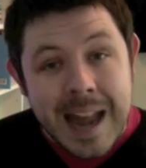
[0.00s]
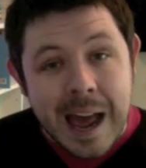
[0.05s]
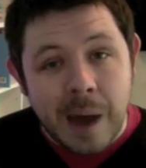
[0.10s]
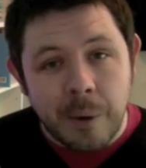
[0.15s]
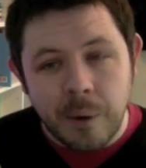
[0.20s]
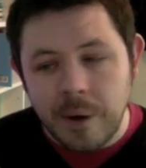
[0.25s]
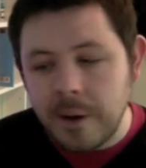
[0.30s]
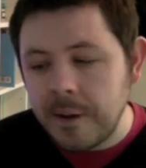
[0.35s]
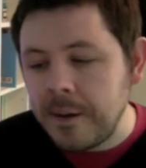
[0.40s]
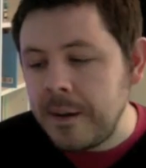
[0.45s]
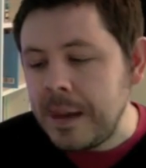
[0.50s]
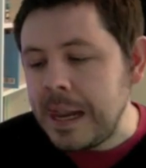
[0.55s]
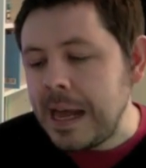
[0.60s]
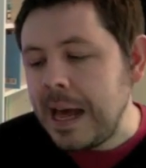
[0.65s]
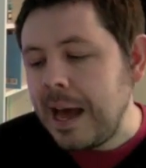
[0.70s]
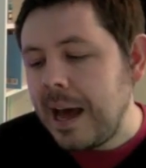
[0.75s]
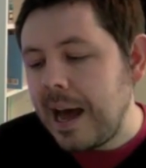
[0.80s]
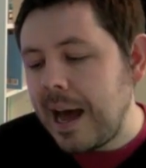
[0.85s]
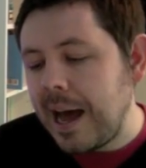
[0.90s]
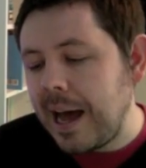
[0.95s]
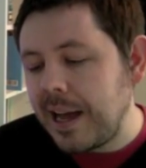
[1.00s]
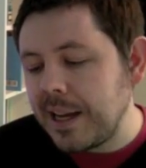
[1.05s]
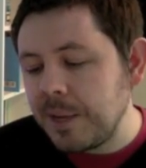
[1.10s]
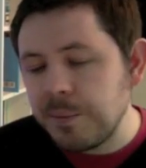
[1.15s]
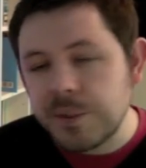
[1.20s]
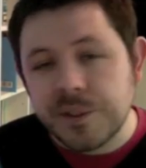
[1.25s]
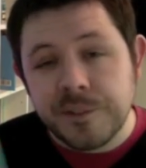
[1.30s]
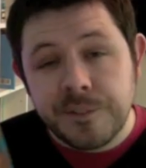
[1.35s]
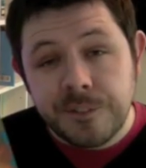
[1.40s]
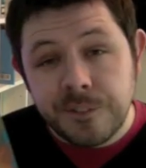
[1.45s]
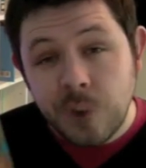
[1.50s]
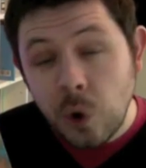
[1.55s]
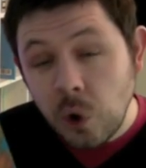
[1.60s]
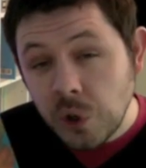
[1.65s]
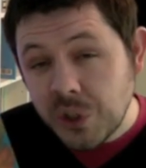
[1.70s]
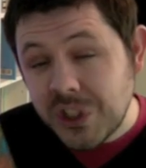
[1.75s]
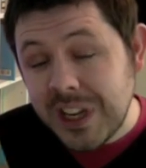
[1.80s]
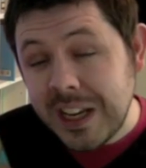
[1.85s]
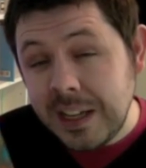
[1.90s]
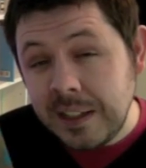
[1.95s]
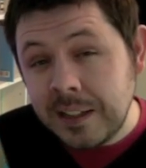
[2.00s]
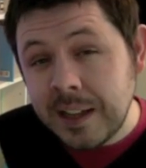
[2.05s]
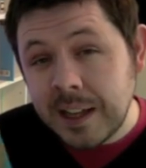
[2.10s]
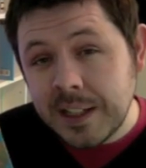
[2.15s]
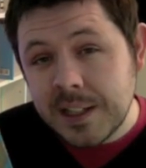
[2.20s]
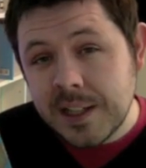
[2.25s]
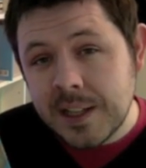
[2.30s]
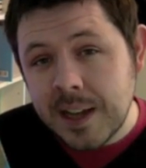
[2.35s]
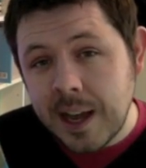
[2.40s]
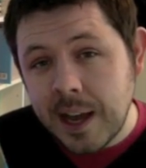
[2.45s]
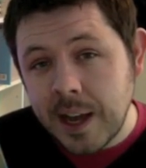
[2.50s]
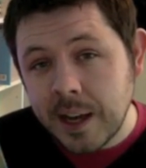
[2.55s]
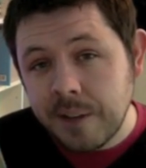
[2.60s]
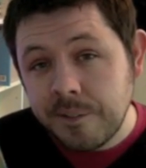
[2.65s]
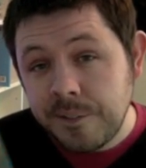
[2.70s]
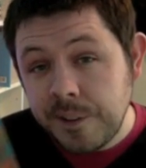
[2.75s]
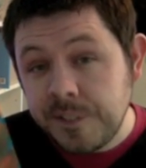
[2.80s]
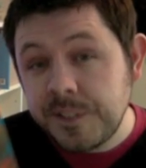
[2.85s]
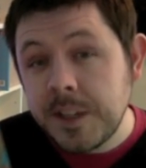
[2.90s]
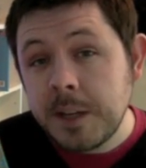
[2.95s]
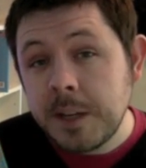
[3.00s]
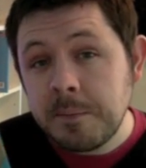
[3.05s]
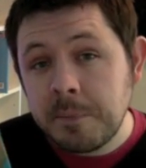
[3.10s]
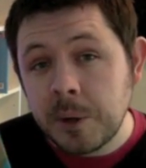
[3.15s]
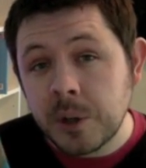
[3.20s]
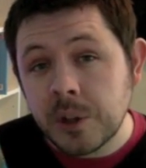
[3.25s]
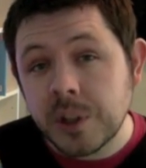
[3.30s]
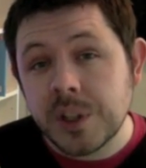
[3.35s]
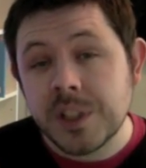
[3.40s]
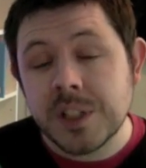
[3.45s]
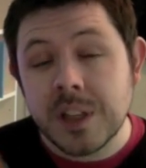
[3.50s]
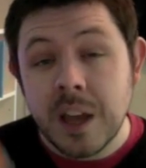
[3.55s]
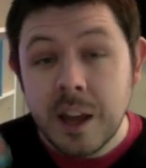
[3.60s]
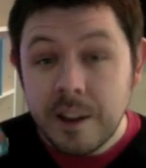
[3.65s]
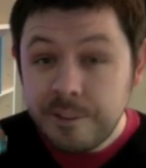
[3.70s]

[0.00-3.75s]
hour, and it was $14.99, 15 bucks,